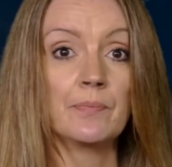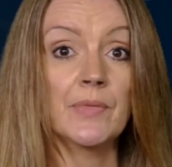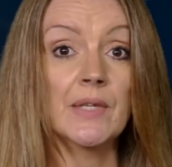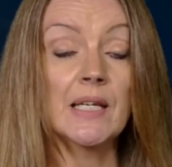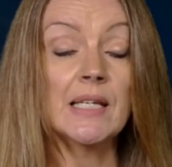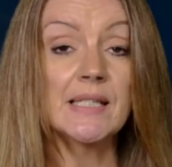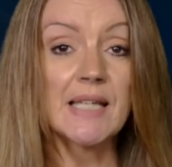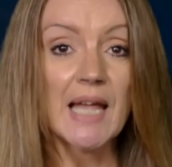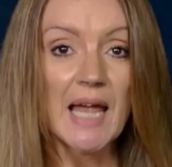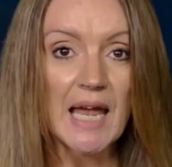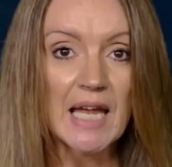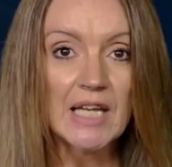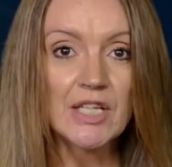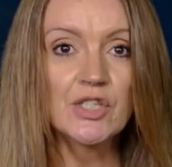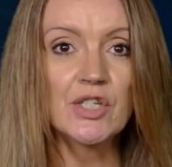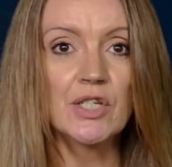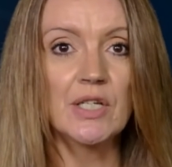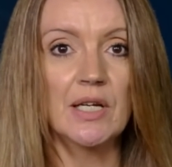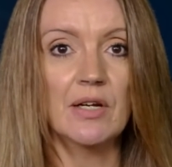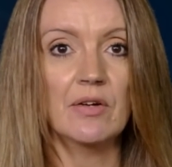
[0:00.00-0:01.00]
is
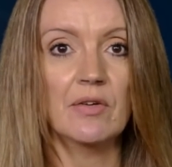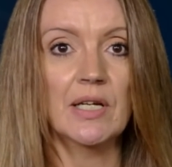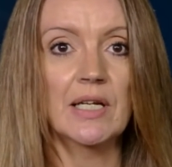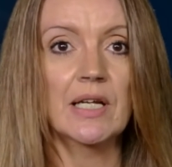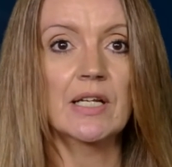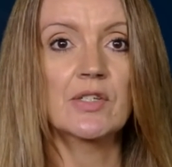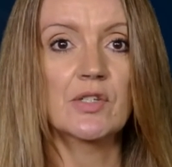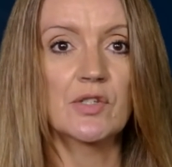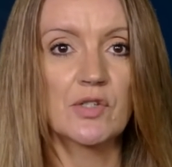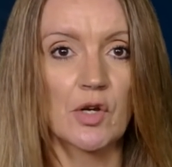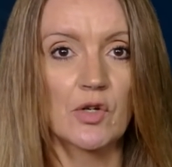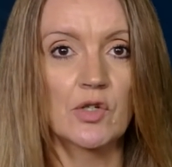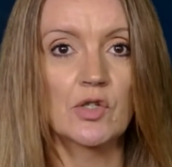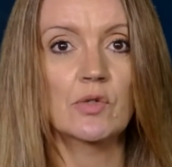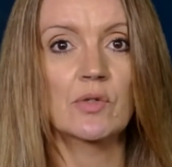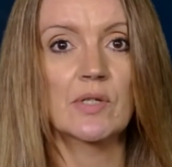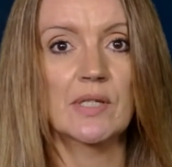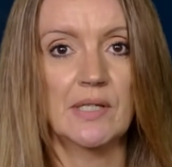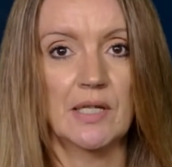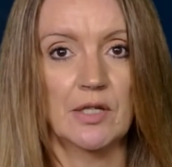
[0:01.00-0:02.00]
engineering
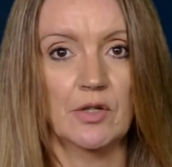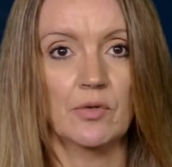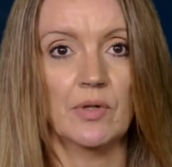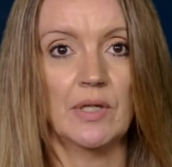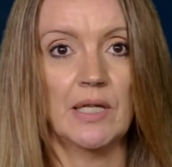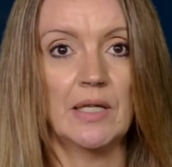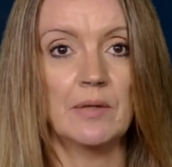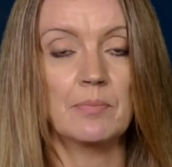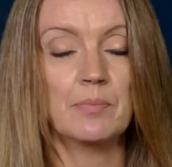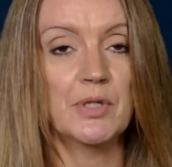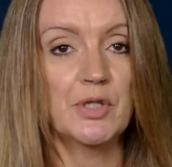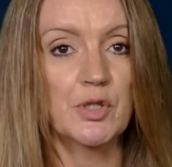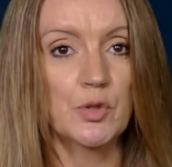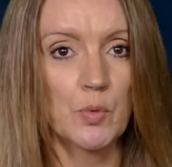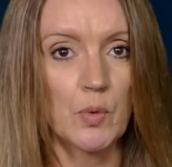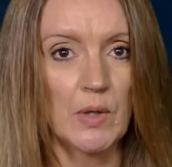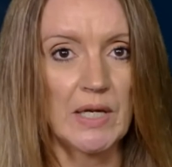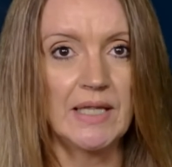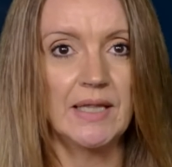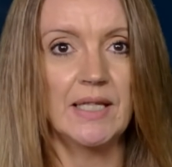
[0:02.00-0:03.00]
social synchrony
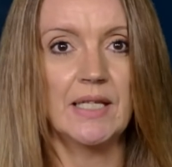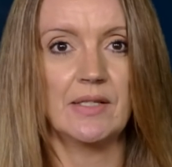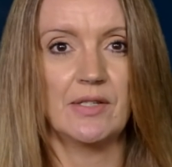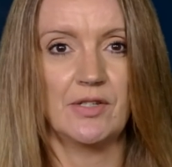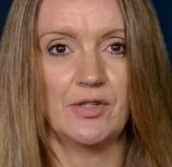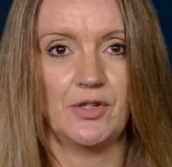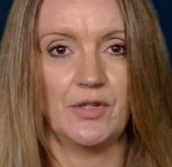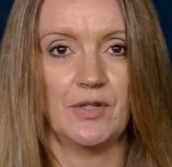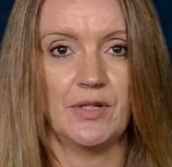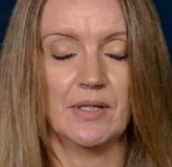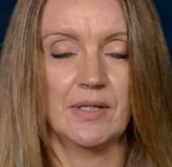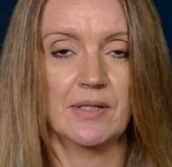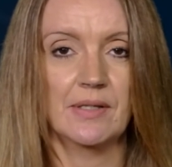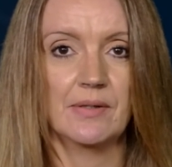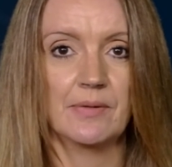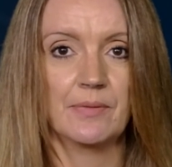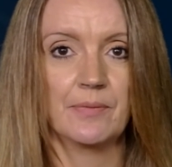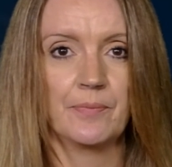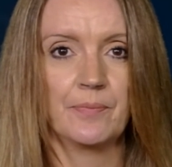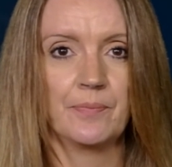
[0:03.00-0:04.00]
between these students.